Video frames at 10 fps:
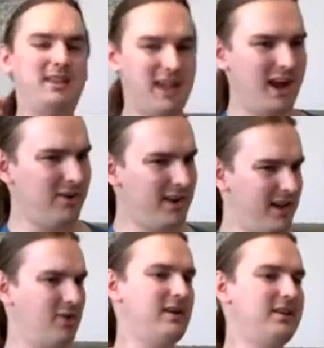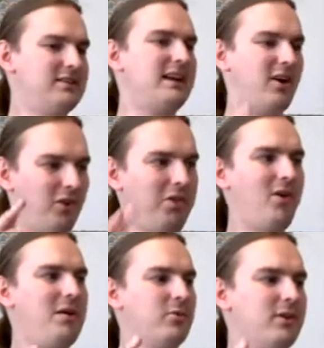the irony here is that
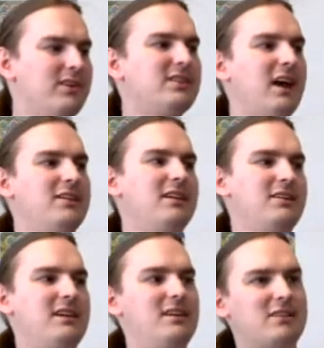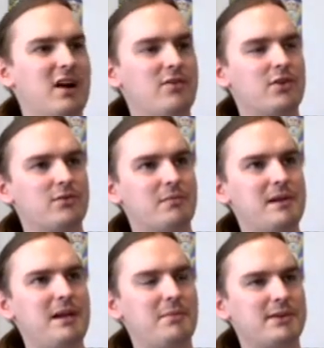although I'm criticizing these covers for
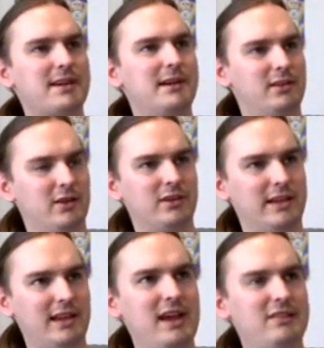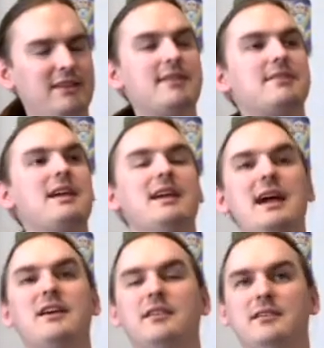being particularly lazy, the
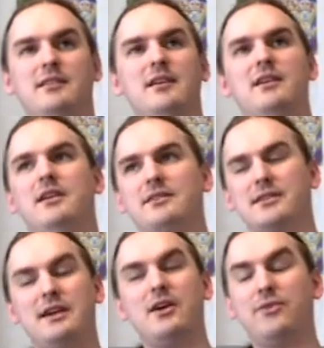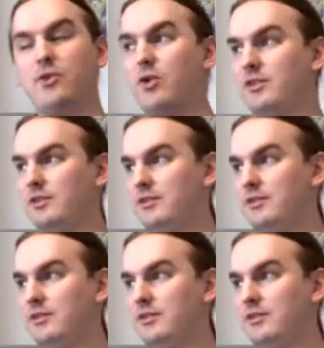thing of course